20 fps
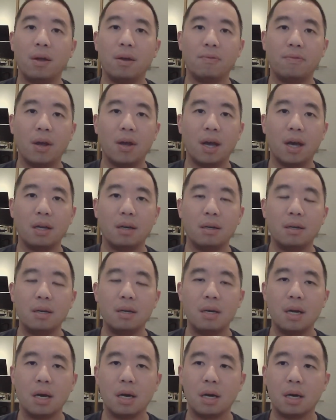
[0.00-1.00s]
had
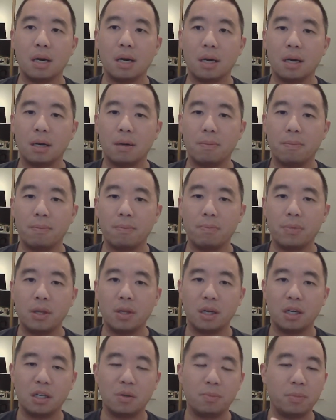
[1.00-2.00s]

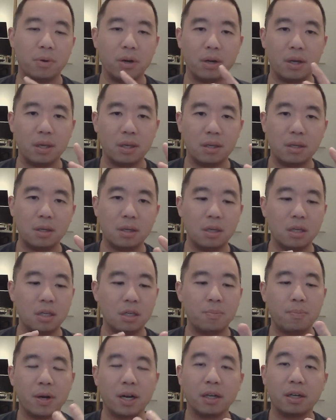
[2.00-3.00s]
experience
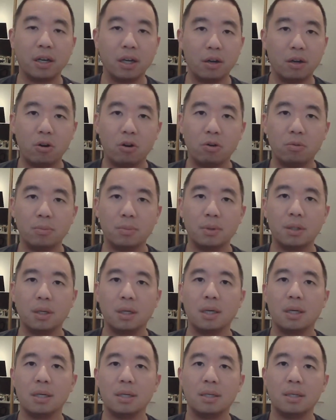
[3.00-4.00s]
inspecting homes
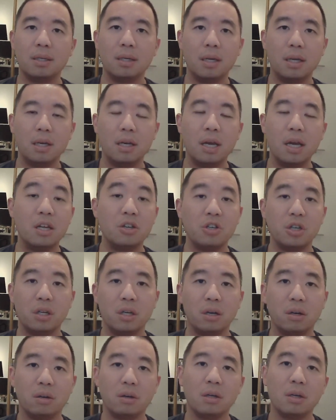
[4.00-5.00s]
as an
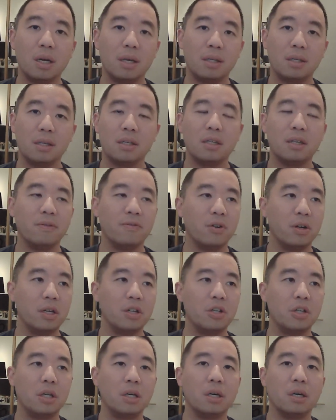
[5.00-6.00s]
engineer, as a civil
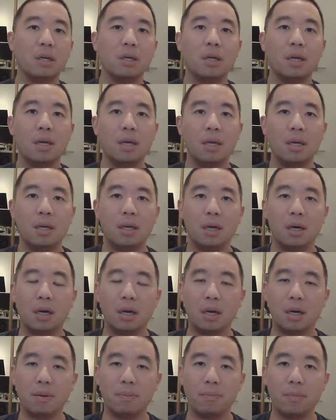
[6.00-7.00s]
engineer.
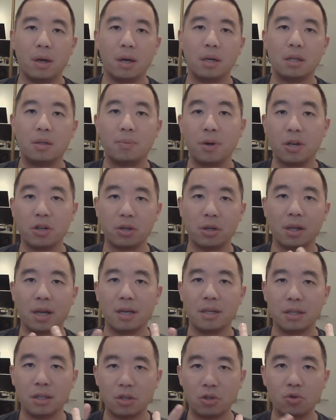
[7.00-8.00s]
I
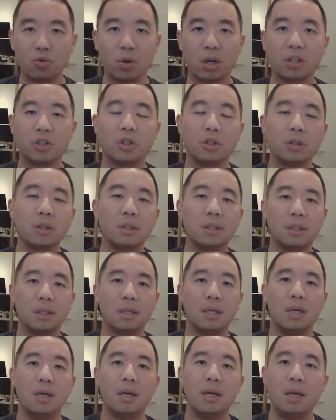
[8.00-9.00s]
specialize in structures,
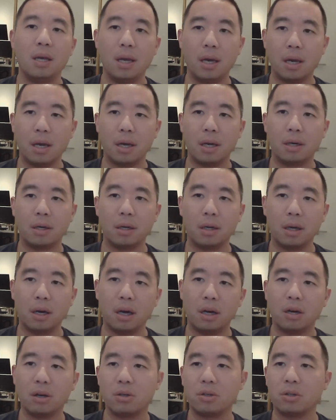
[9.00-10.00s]
and
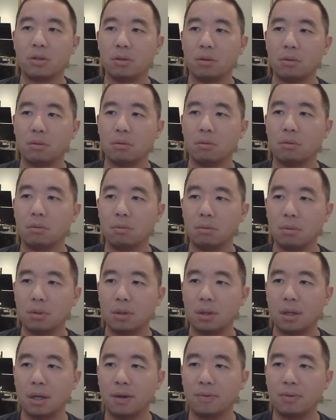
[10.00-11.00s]
I also
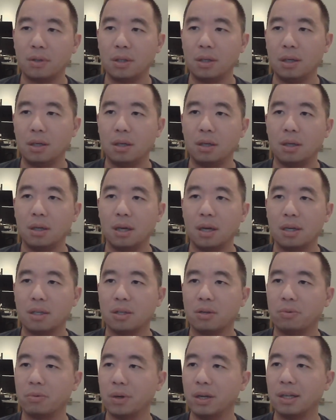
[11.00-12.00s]
have seen it
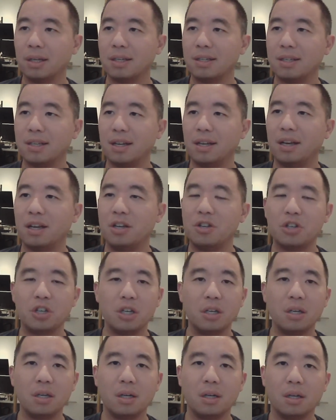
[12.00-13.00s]
as a real estate
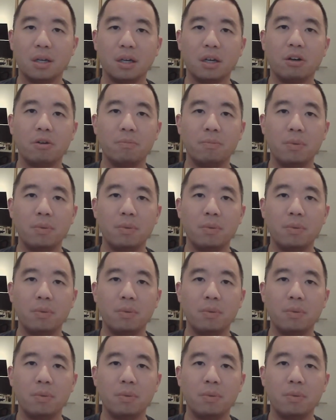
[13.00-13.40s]
agent. I help